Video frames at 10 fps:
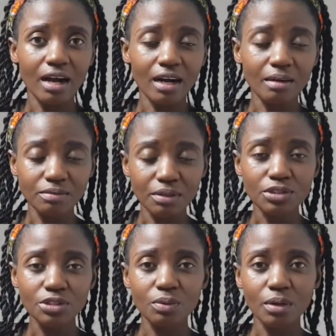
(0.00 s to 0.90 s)
I'm very
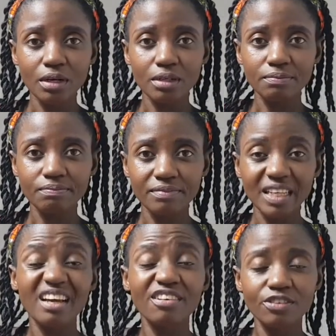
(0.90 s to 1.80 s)
sure
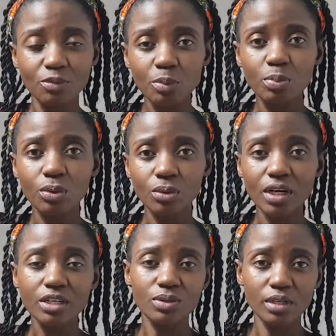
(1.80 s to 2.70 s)
there are few people who
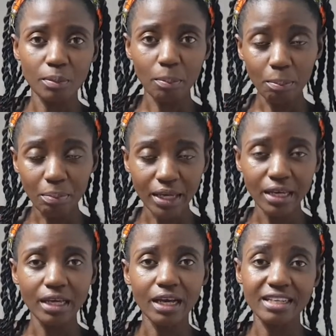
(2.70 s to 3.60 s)
actually
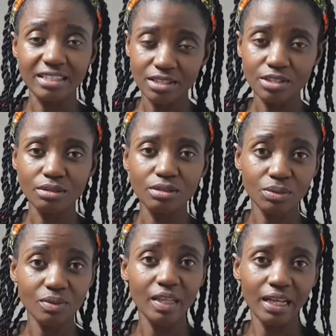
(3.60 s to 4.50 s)
pay attention
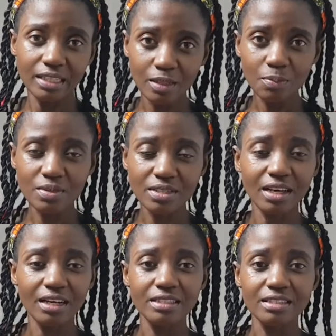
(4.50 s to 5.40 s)
to their lips,
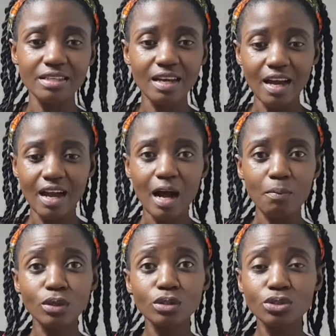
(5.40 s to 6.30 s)
and
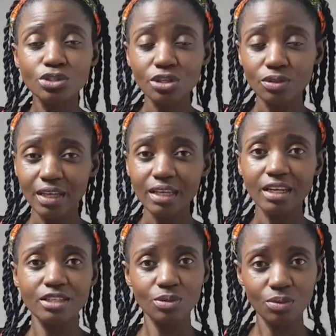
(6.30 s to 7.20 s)
I'm going to show you the
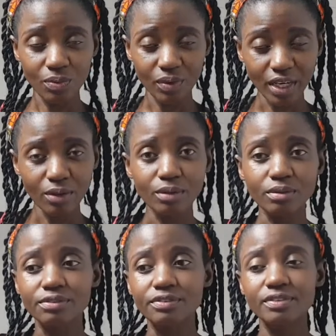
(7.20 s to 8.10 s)
natural way
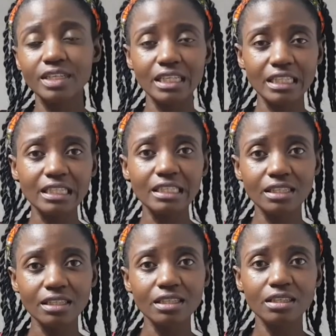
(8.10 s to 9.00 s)
of
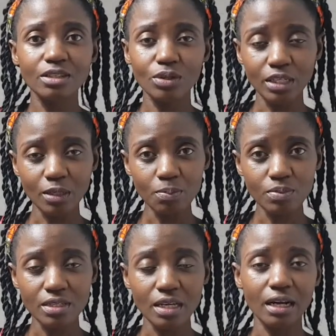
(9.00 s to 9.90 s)
cleaning your
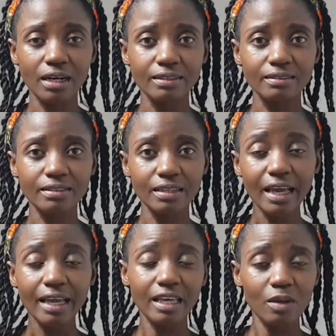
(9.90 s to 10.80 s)
lips and
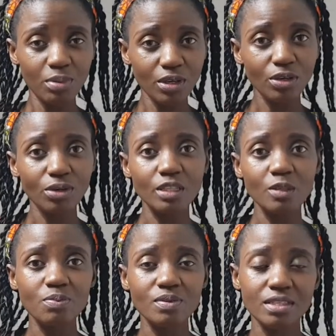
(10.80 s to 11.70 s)
keeping your
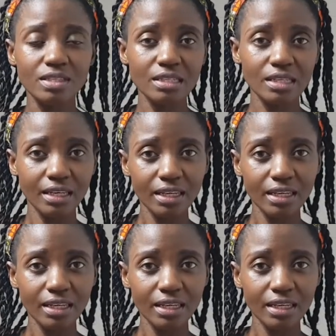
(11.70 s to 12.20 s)
lips